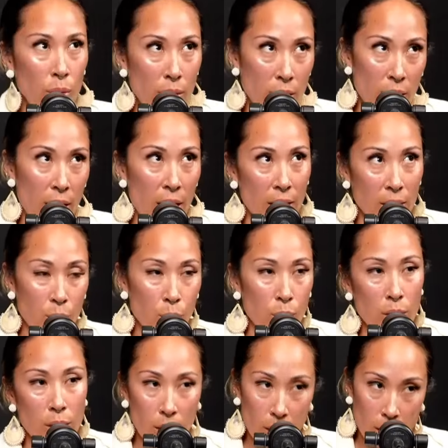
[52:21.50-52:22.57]
has
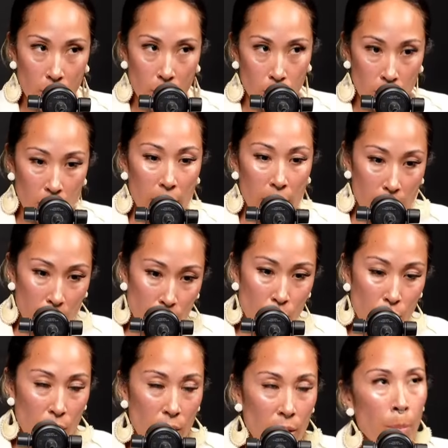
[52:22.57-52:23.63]
recently released.
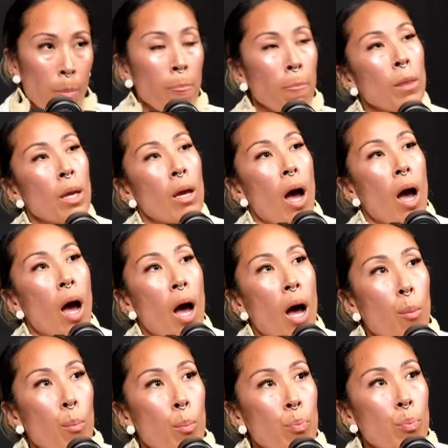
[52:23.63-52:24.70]

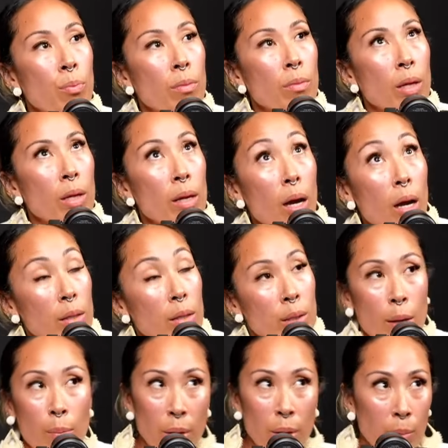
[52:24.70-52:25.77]
Some
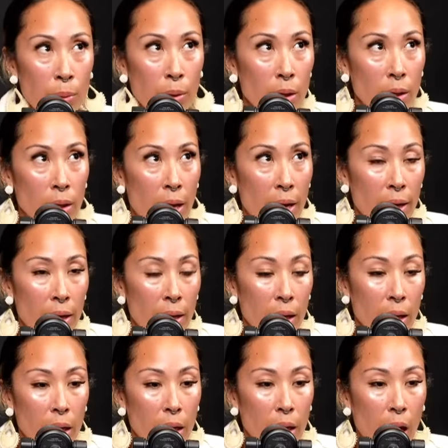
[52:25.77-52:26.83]
people are like,
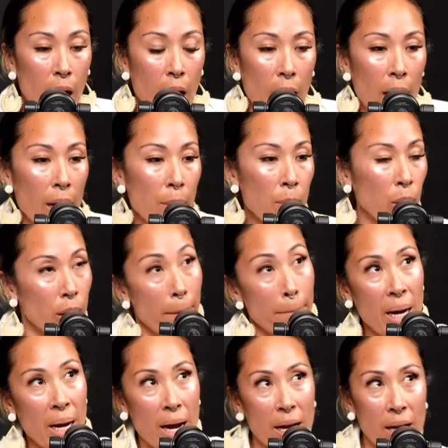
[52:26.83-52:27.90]
I'm going to
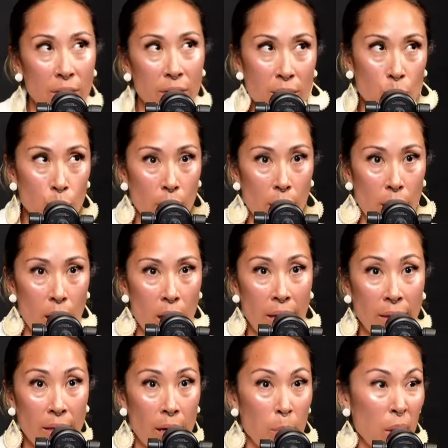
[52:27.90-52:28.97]
buy in Victoria and then
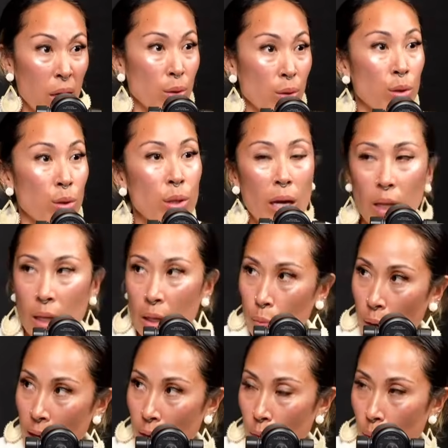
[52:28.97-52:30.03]
I'm going to sell it right
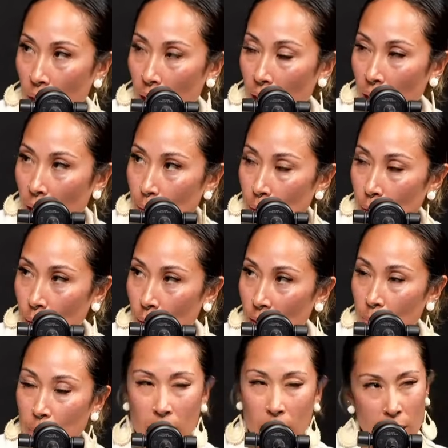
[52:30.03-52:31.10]
away
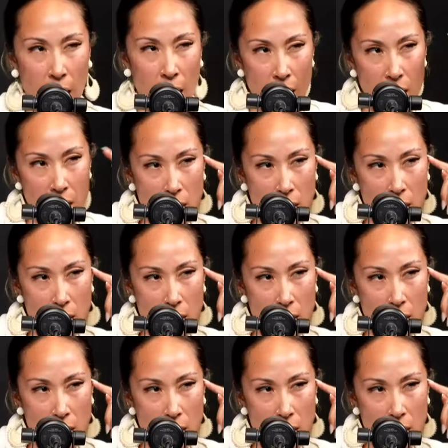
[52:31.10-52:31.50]
because I know